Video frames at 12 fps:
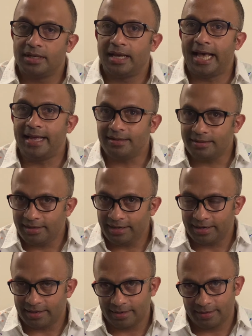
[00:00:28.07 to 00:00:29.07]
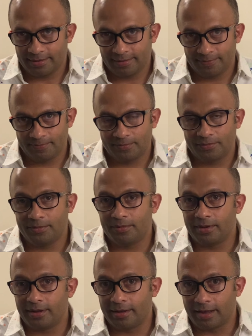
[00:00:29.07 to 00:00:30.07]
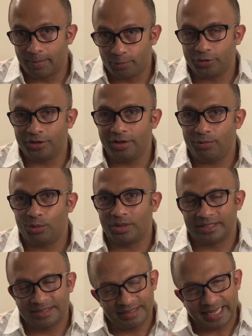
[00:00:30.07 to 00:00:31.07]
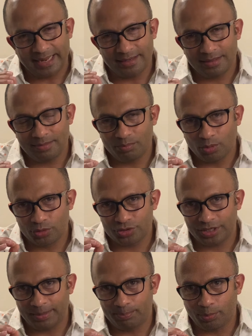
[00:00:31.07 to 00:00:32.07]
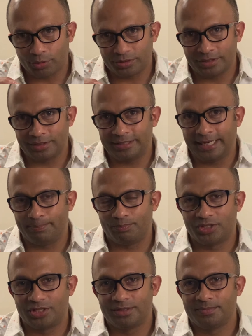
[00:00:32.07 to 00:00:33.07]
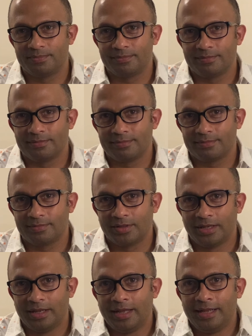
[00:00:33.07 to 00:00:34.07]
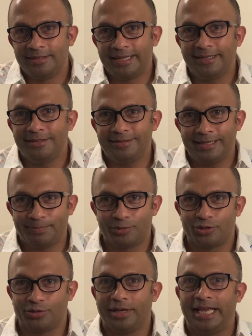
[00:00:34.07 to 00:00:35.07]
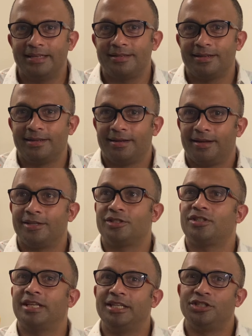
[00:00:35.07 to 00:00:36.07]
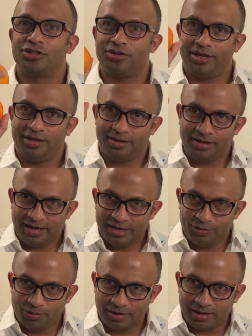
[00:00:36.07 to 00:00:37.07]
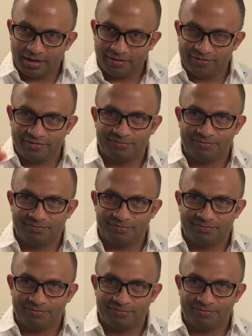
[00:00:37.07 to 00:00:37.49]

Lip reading: And here, I'm going to give you the 10 most important tips. 10 tips to hit a century in your life.